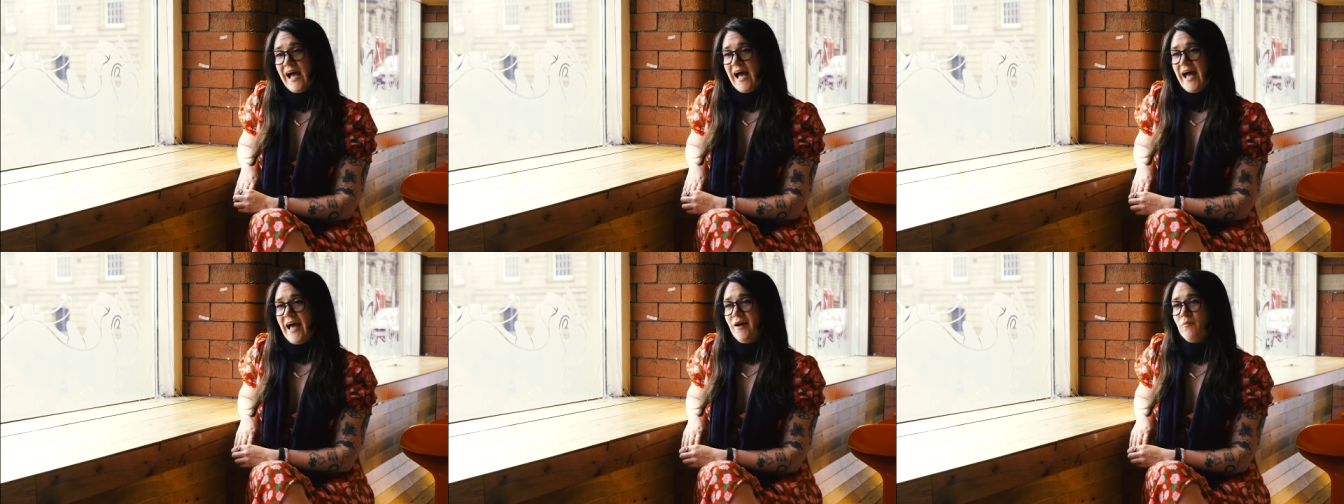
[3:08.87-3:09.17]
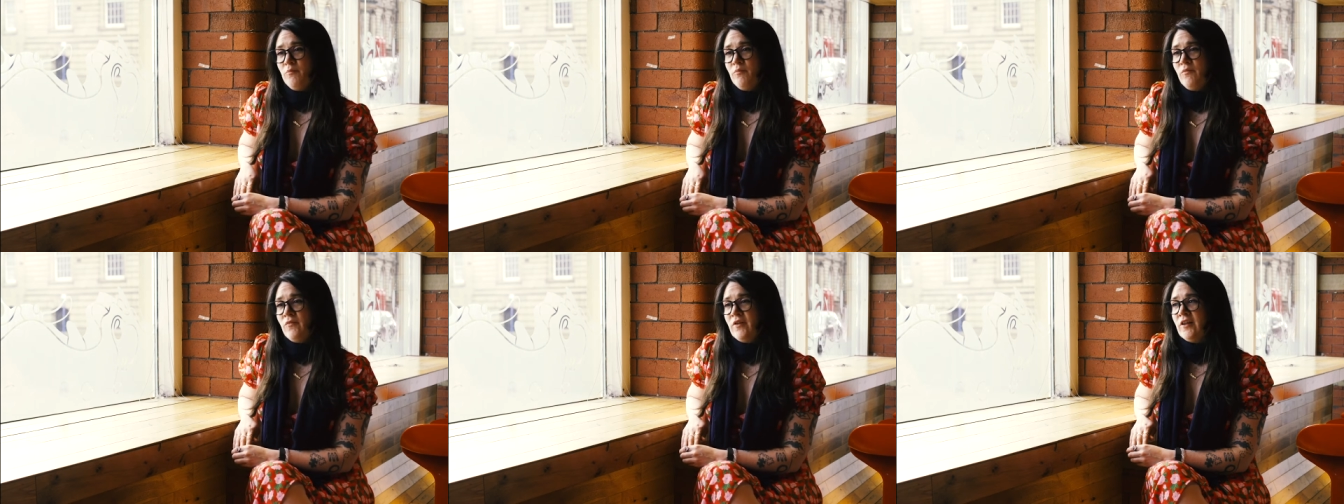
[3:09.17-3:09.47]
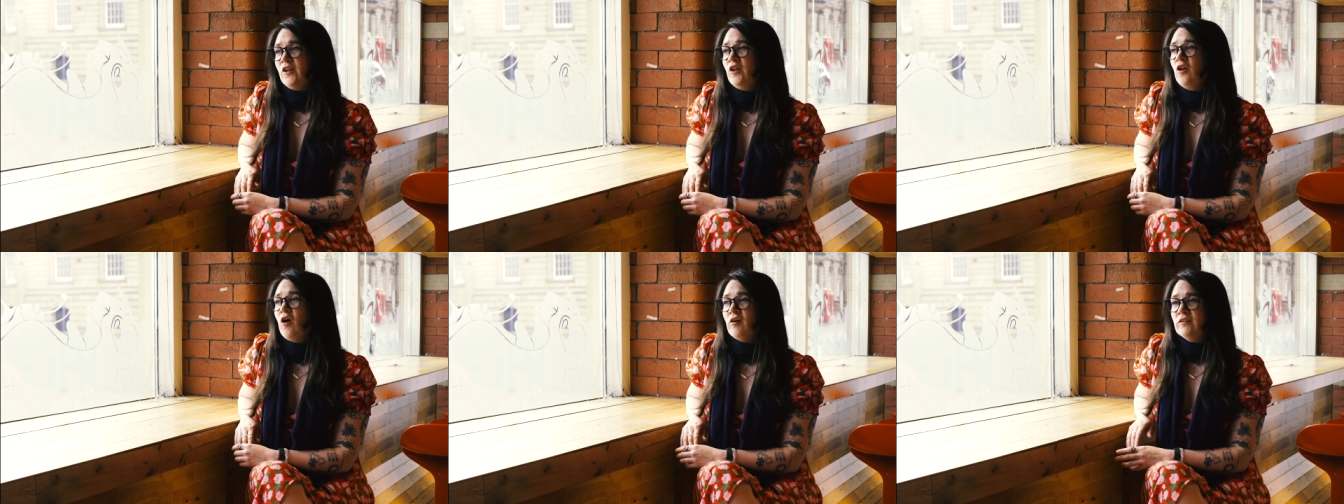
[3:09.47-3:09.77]
Um,
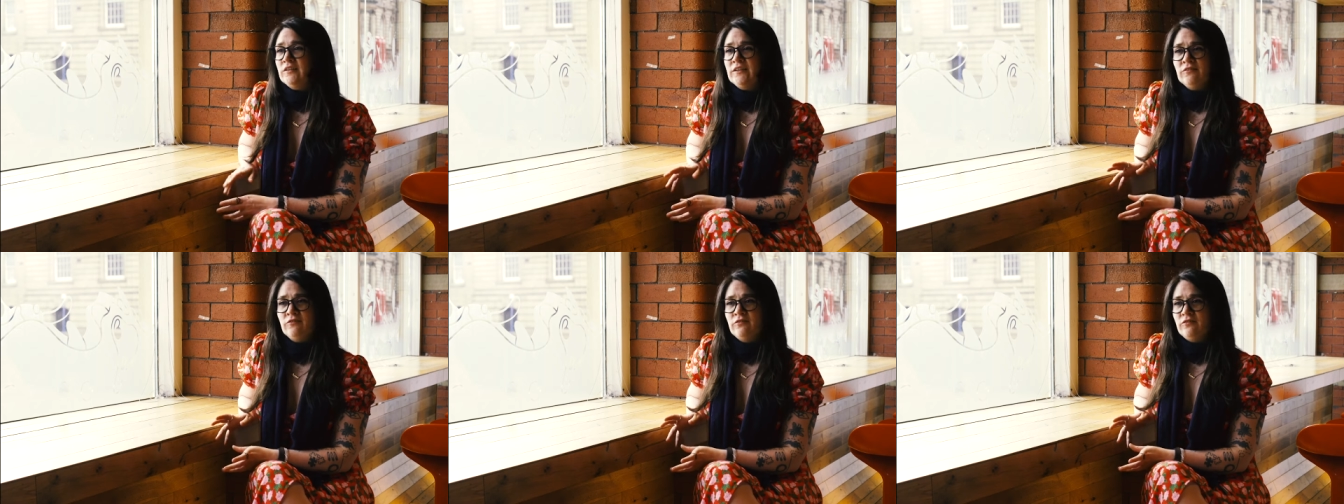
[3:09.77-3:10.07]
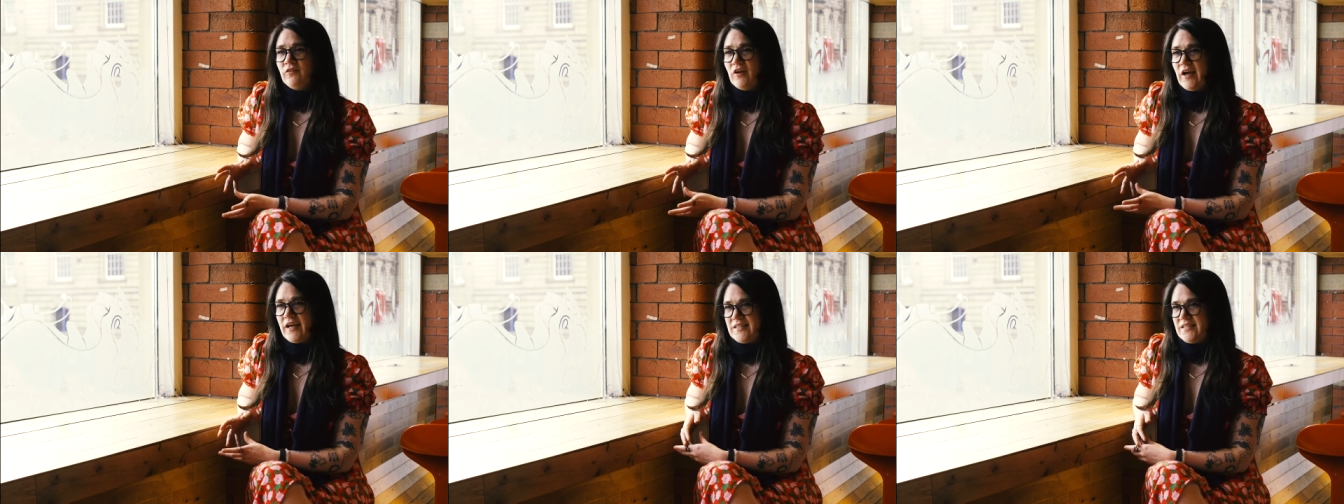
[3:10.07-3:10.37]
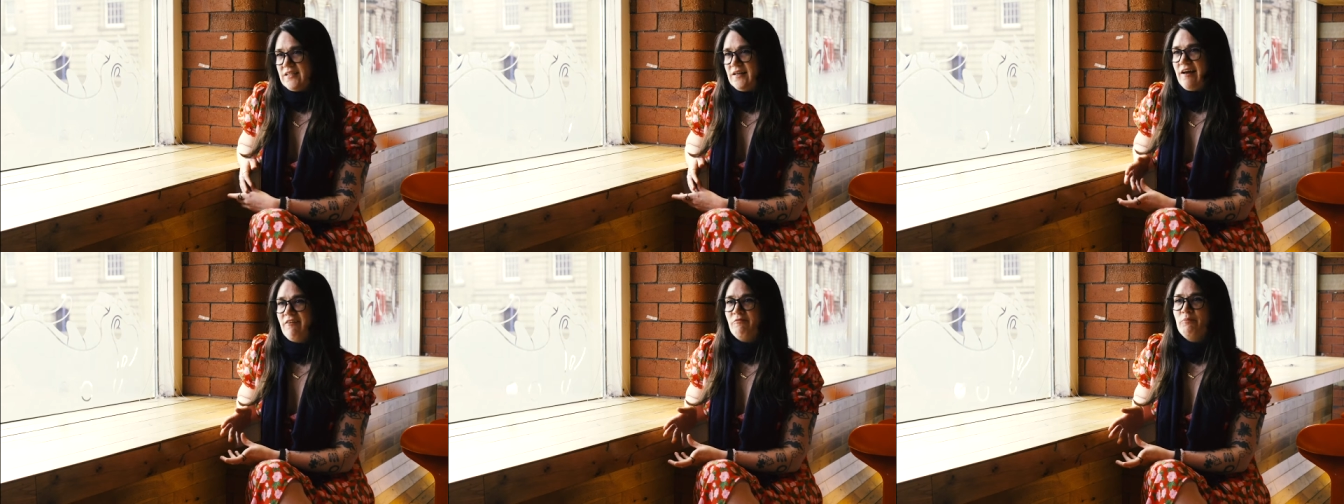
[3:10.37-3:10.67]
lots of I
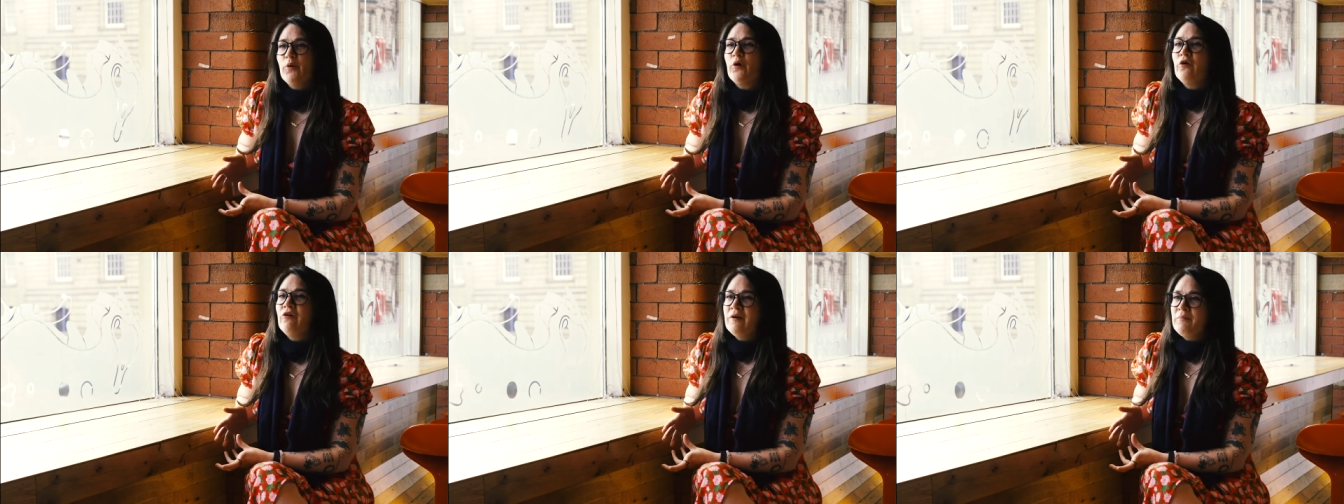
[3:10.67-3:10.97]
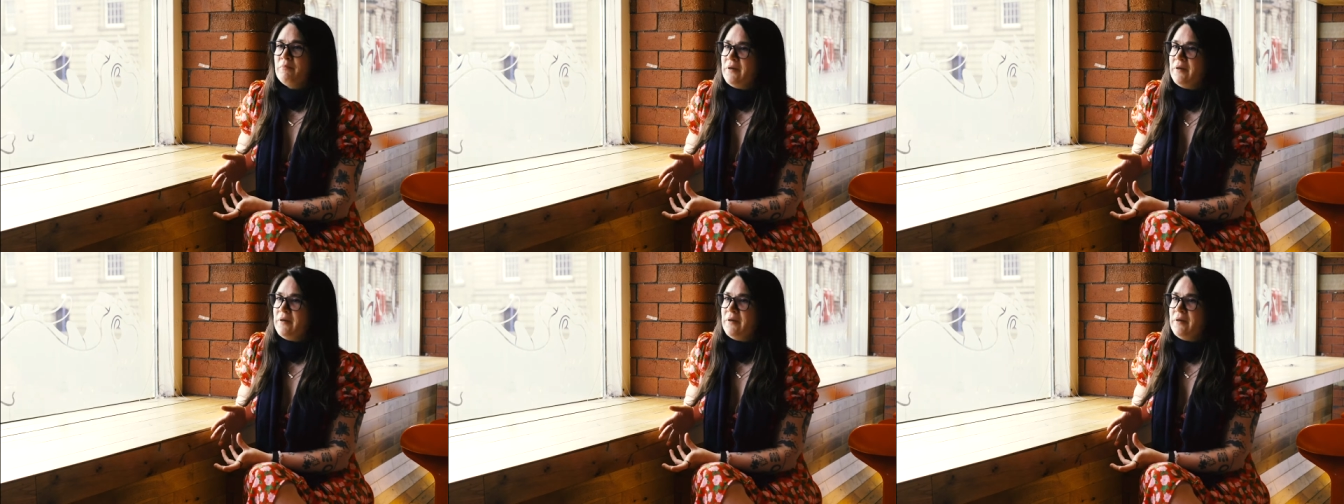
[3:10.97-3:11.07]
still have boring